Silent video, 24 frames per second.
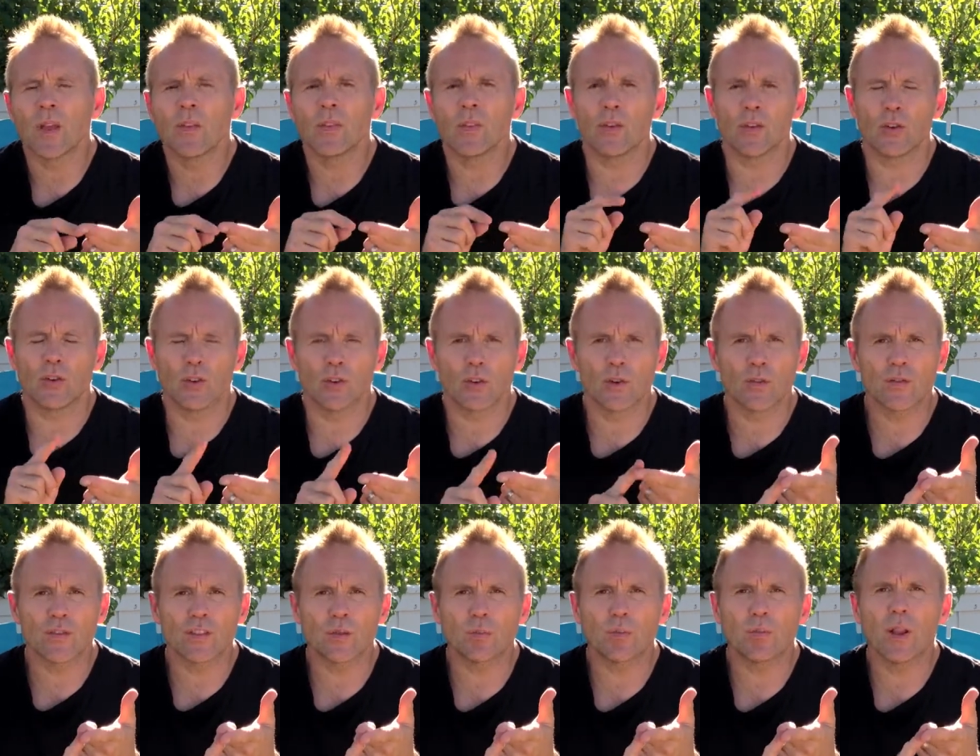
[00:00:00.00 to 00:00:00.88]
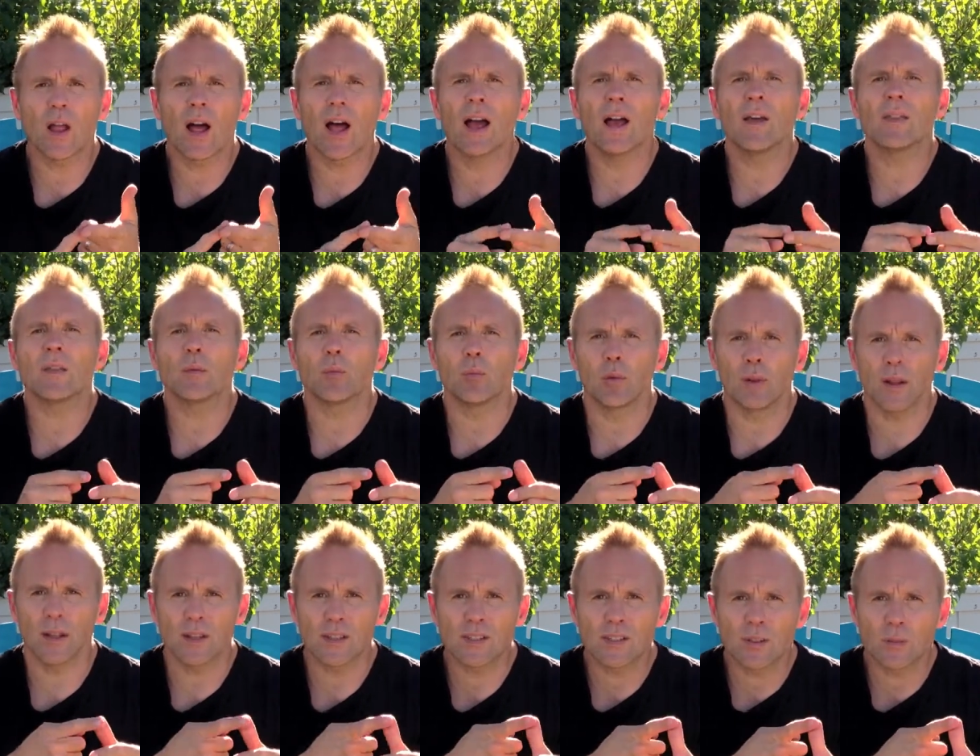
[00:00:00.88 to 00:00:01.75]
the nerve supply, the
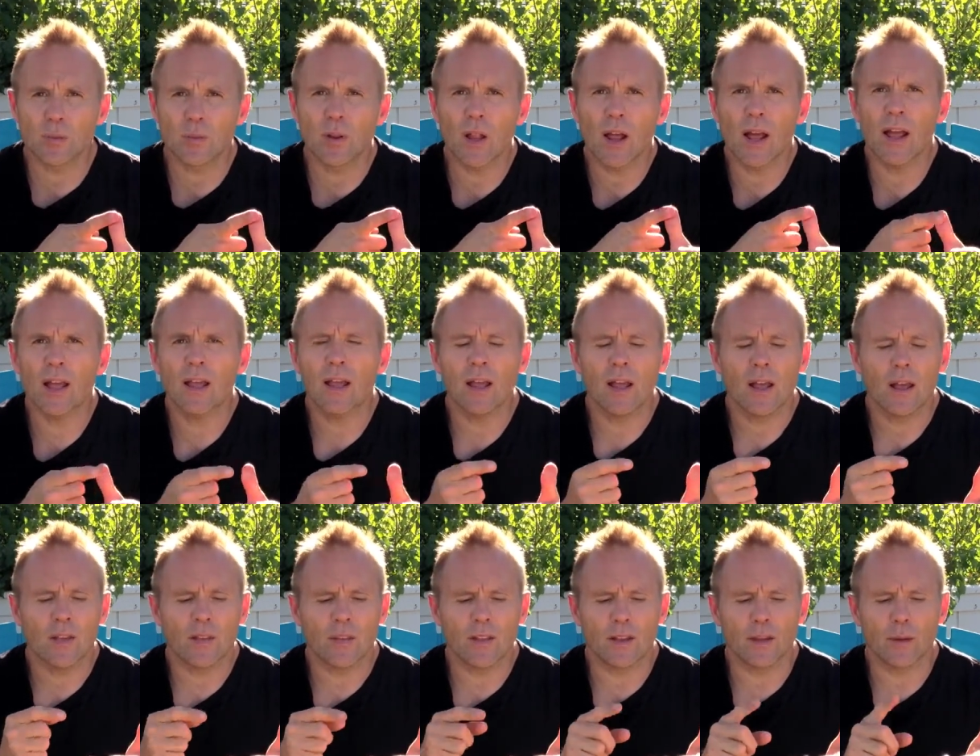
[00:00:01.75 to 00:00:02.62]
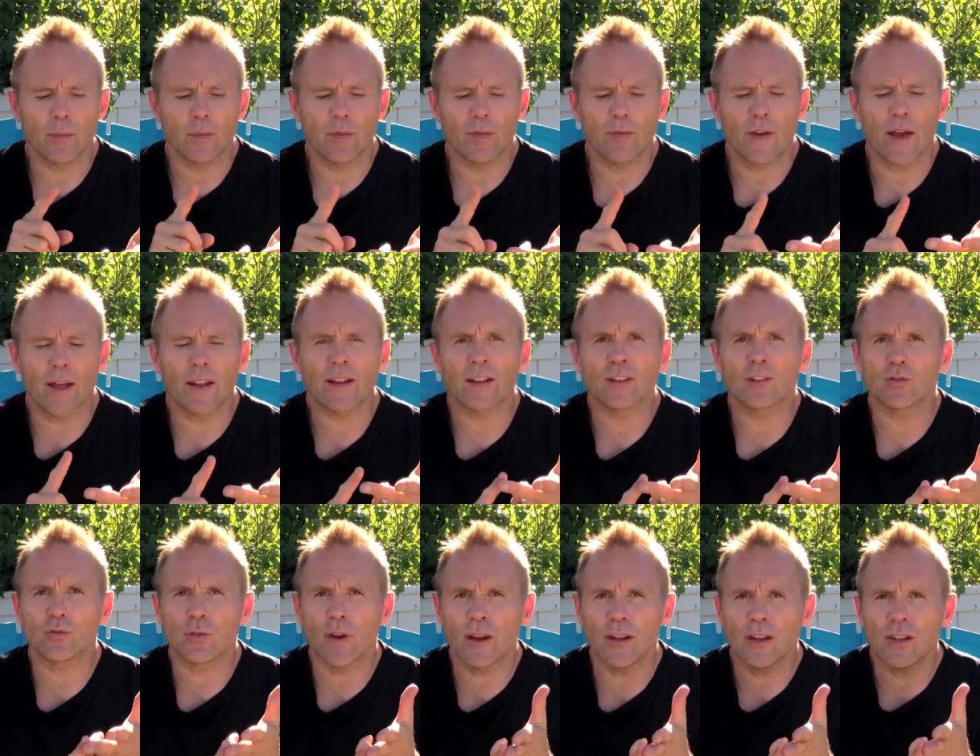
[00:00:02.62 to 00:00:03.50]
blood supply, the lymphatic
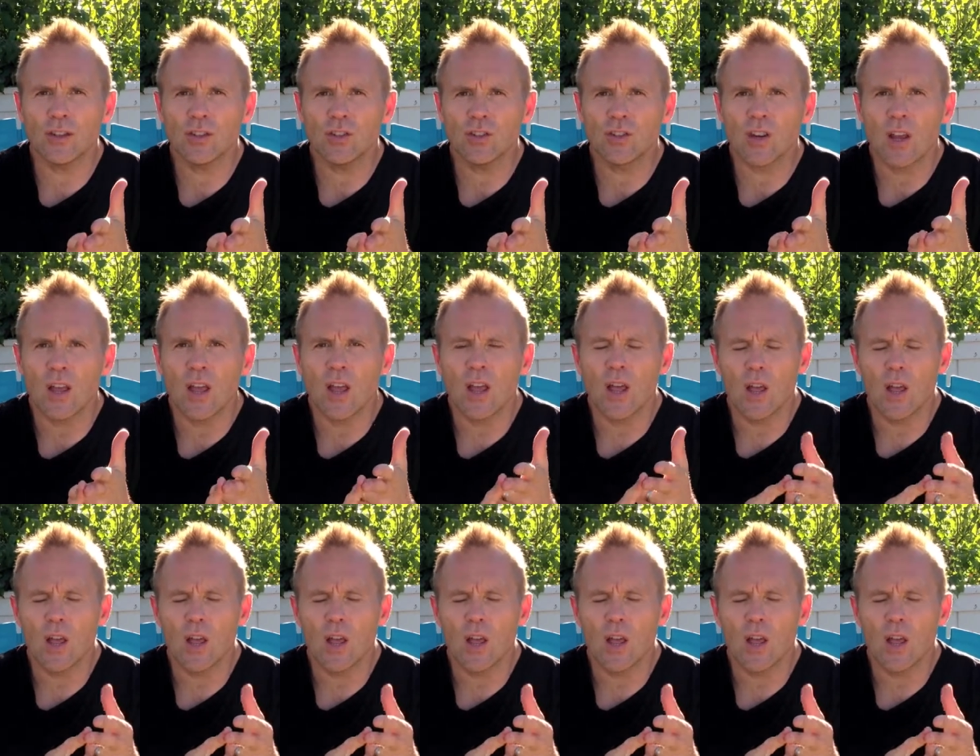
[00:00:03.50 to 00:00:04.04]
drainage.